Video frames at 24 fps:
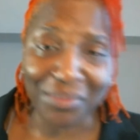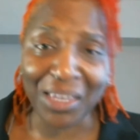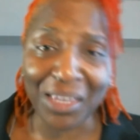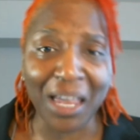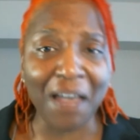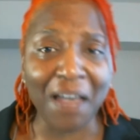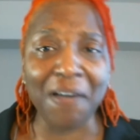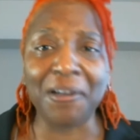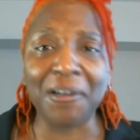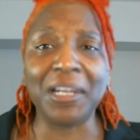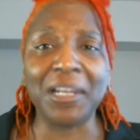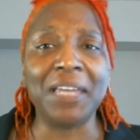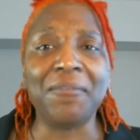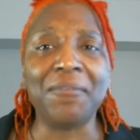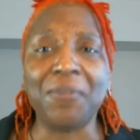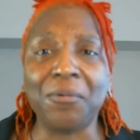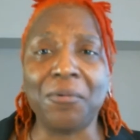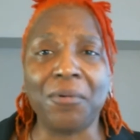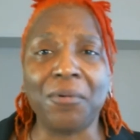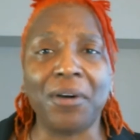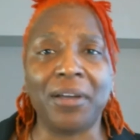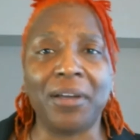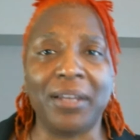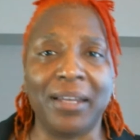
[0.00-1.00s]
I don't even
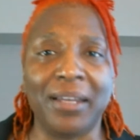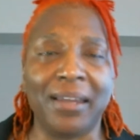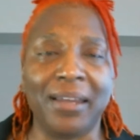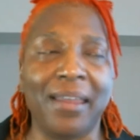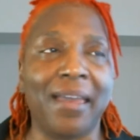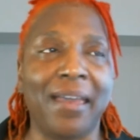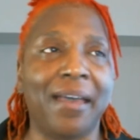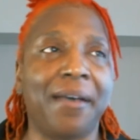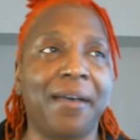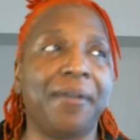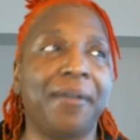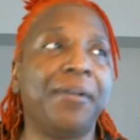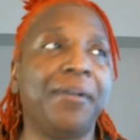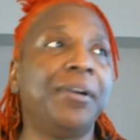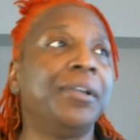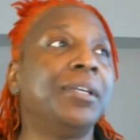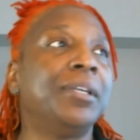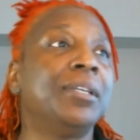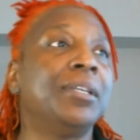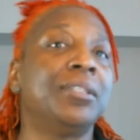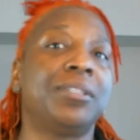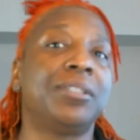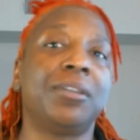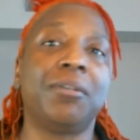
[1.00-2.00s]
want it now.
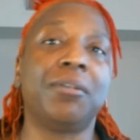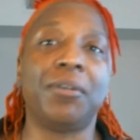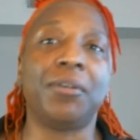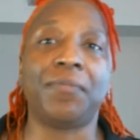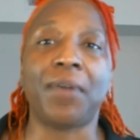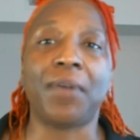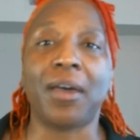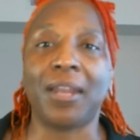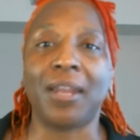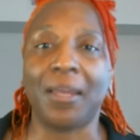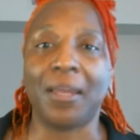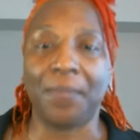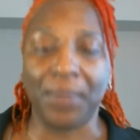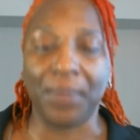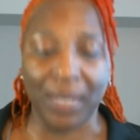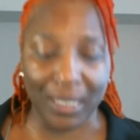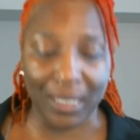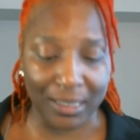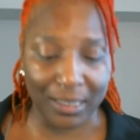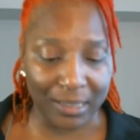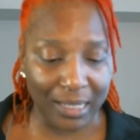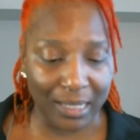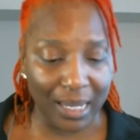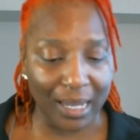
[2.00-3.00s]
So with all that being
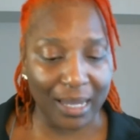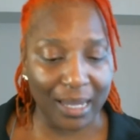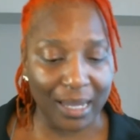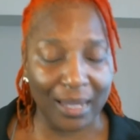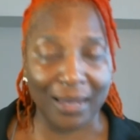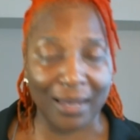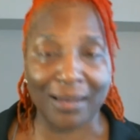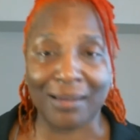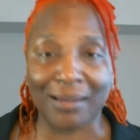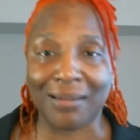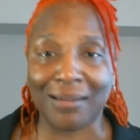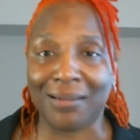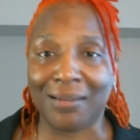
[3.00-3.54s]
said,